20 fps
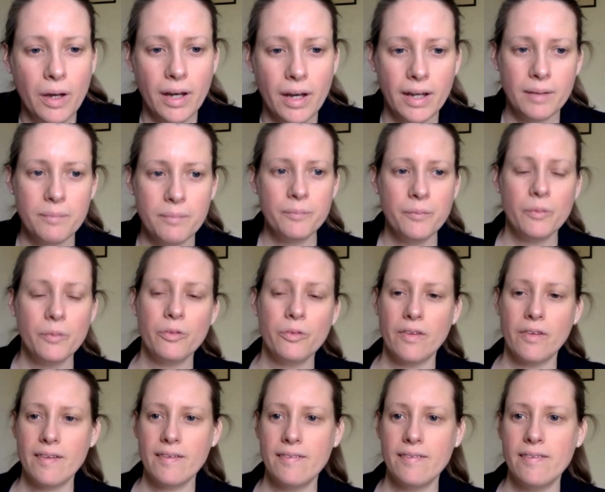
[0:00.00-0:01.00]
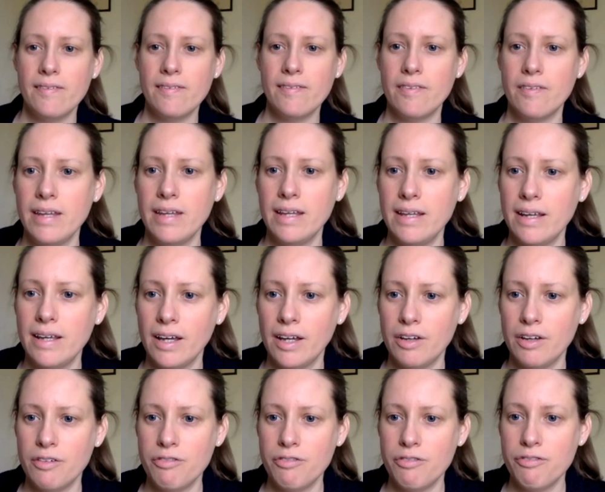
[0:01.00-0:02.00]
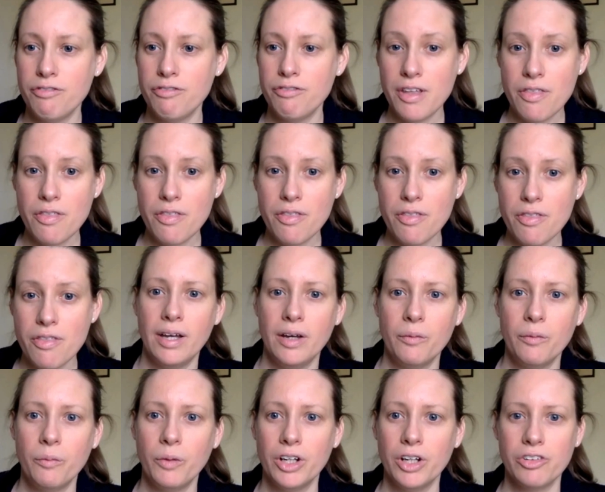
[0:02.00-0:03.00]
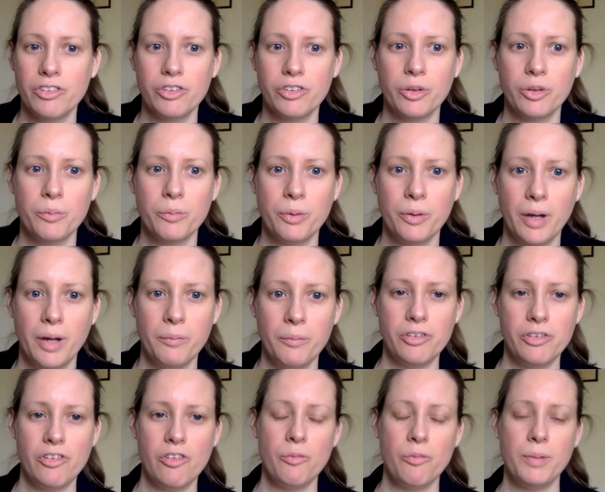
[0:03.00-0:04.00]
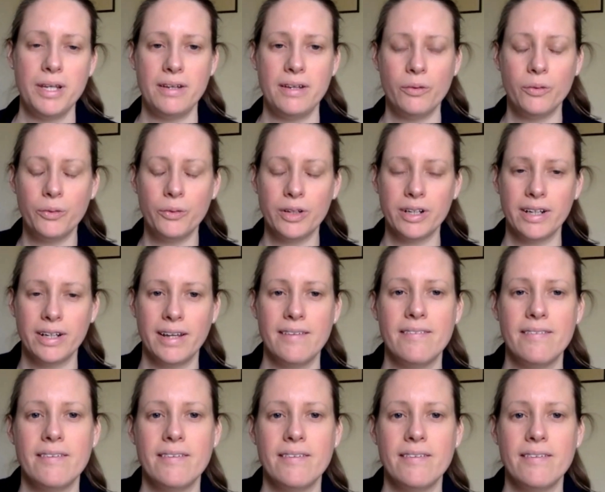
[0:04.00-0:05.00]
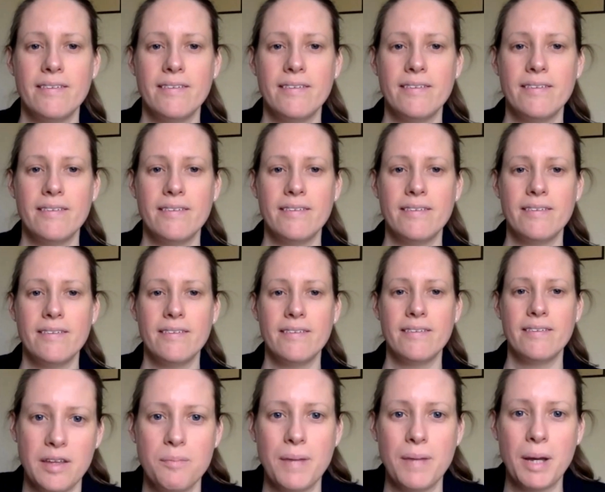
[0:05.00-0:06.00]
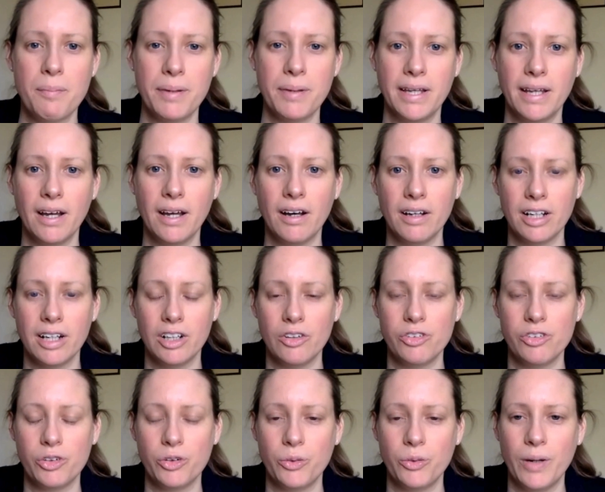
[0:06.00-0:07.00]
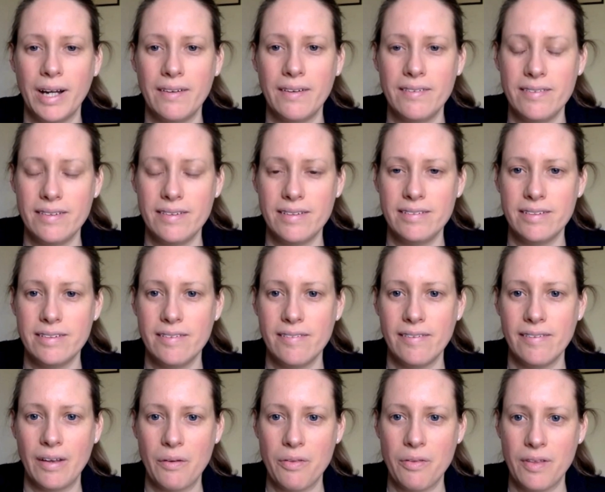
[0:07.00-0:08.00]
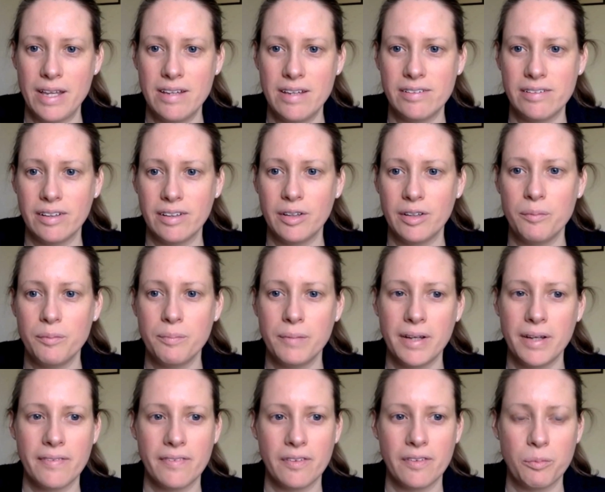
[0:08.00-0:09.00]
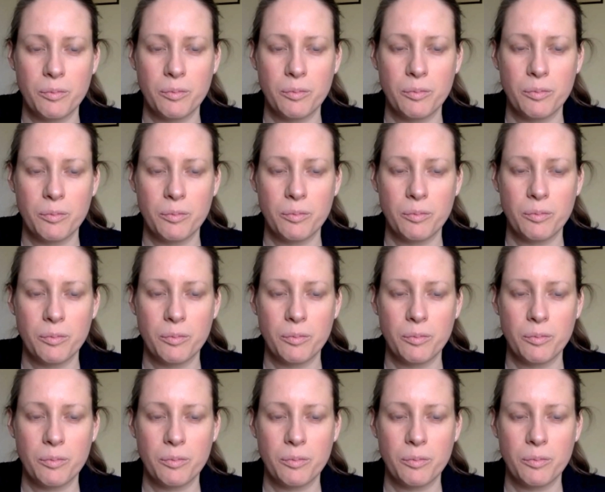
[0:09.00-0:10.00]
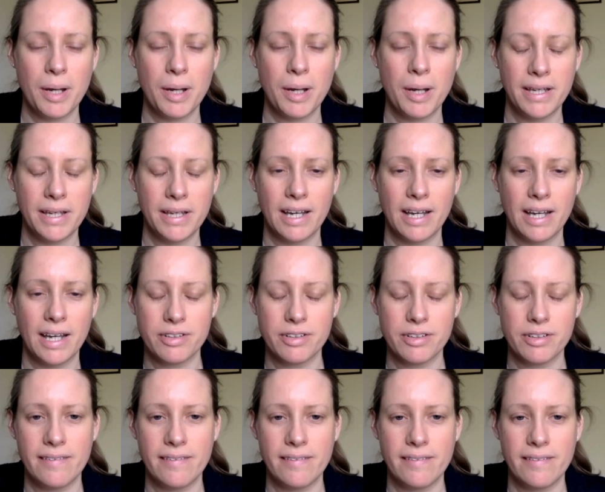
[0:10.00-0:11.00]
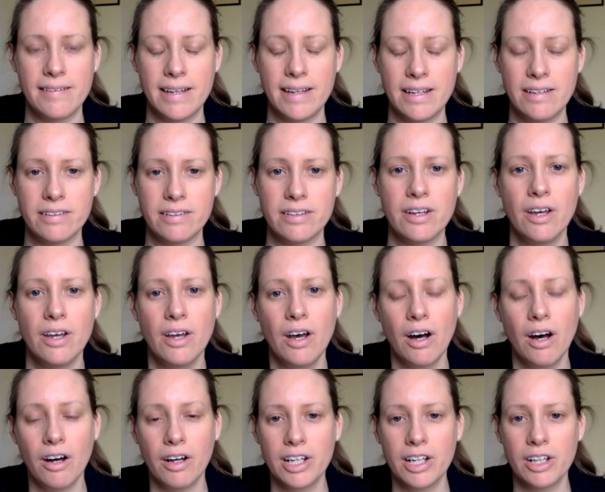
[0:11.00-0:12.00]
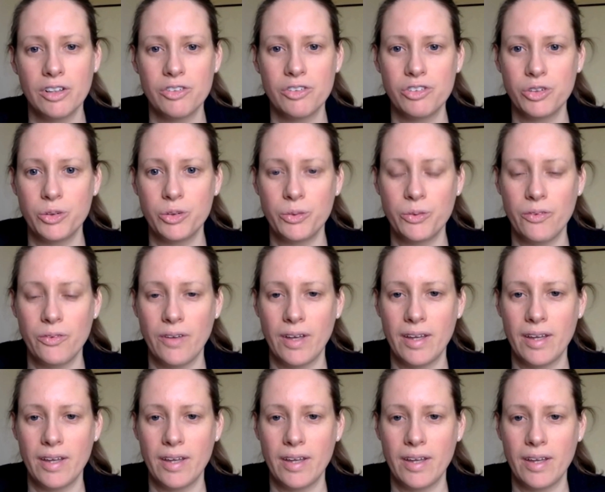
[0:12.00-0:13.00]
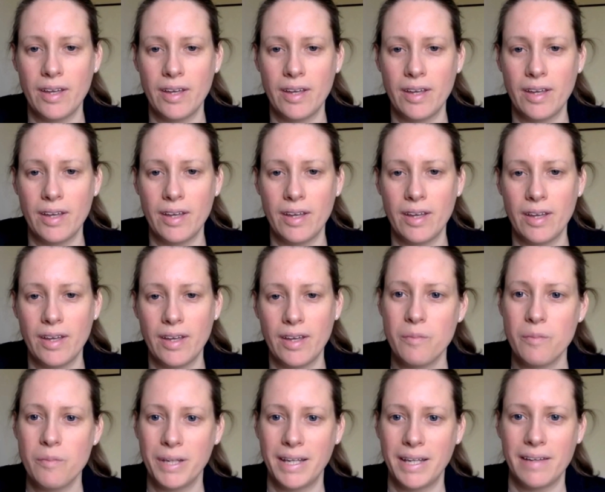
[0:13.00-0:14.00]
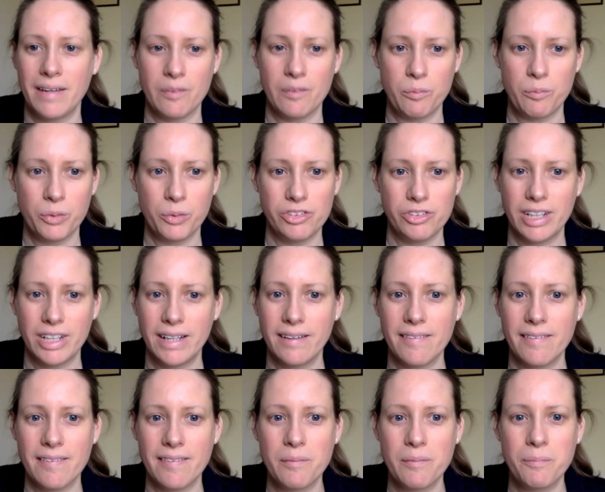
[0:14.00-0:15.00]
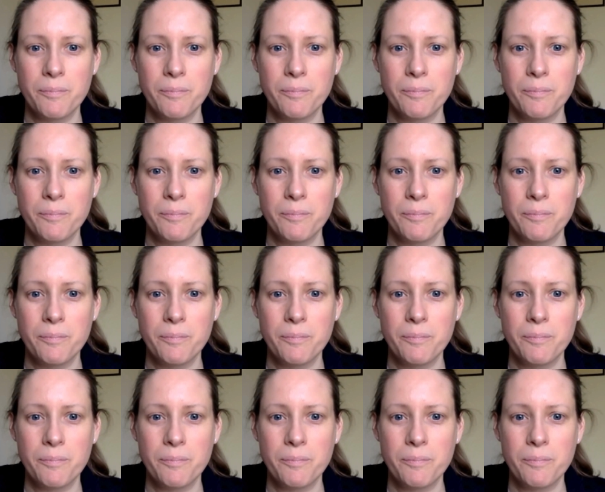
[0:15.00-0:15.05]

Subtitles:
So this is the fifth workshop, which has been organised and hosted by the Mapping Archaeological Heritage in South Asia MAHSA project and the Mapping Africa's Endangered Archaeological Sites and Monuments MAEASaM projects.